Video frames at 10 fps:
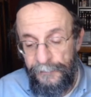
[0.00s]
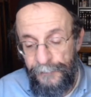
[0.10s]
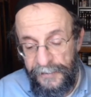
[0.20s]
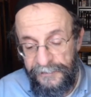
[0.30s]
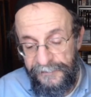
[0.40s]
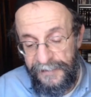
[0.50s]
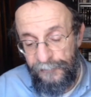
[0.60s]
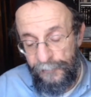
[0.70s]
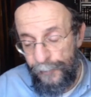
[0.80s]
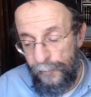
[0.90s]
but
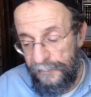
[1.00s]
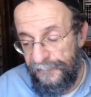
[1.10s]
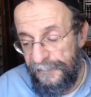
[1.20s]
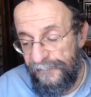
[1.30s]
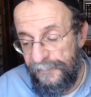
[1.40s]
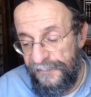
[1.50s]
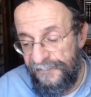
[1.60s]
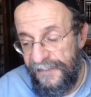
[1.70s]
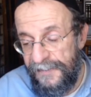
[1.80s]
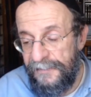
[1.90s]
that's what Paul seems to be
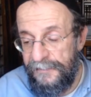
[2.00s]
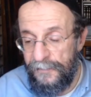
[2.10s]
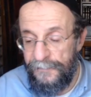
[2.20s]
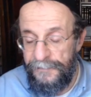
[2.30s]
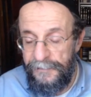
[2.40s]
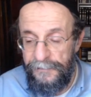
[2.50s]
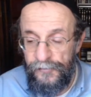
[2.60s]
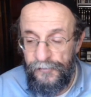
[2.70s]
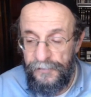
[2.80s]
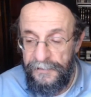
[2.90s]
saying here, that you
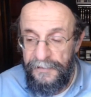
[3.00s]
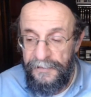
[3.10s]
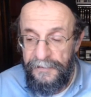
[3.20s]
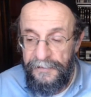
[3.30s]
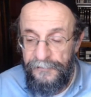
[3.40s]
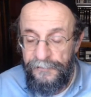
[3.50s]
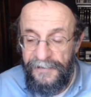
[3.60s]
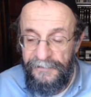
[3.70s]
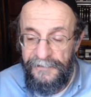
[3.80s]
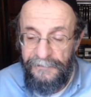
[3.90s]
should, in your
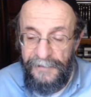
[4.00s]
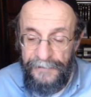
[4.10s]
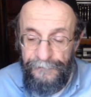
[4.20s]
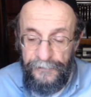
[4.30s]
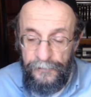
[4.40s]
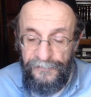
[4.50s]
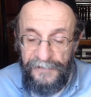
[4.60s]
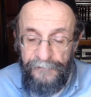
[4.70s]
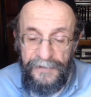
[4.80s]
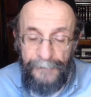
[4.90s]
daily life, use
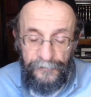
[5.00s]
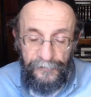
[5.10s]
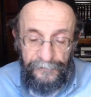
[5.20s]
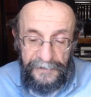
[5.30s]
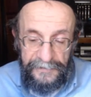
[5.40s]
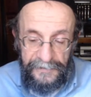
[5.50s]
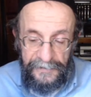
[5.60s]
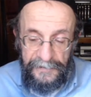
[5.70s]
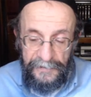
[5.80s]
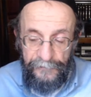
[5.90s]
every opportunity
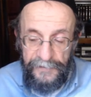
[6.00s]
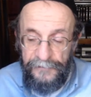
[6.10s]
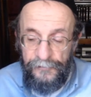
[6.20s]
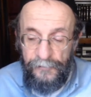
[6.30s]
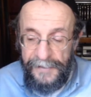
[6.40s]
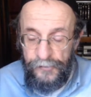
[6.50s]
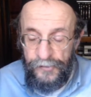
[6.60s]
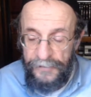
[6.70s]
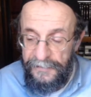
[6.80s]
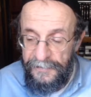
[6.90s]
and every
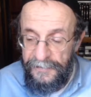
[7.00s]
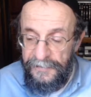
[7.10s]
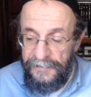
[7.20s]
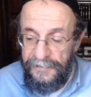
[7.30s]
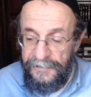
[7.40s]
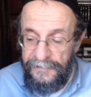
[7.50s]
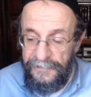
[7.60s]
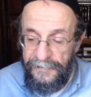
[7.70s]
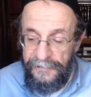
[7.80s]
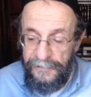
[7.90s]
interaction
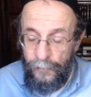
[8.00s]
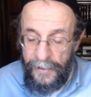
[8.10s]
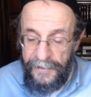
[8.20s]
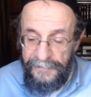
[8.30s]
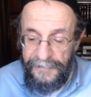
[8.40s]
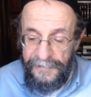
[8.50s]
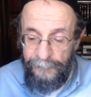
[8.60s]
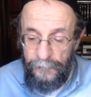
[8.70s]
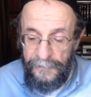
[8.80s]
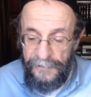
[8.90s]
in a way that
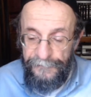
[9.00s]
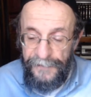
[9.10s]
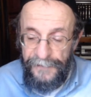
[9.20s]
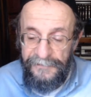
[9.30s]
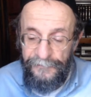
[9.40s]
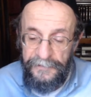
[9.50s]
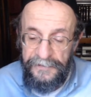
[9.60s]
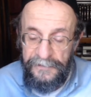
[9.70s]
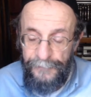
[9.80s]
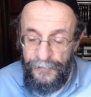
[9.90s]
will effectively
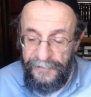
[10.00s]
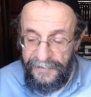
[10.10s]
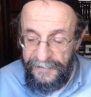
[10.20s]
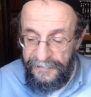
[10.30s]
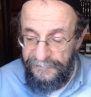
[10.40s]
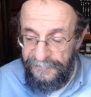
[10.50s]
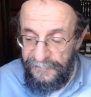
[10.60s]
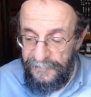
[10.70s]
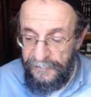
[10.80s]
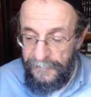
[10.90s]
communicate
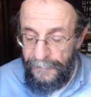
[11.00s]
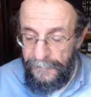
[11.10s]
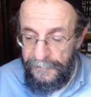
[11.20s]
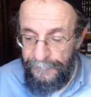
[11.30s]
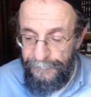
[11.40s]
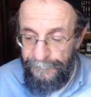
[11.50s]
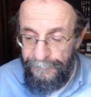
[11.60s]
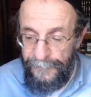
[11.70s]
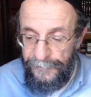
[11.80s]
the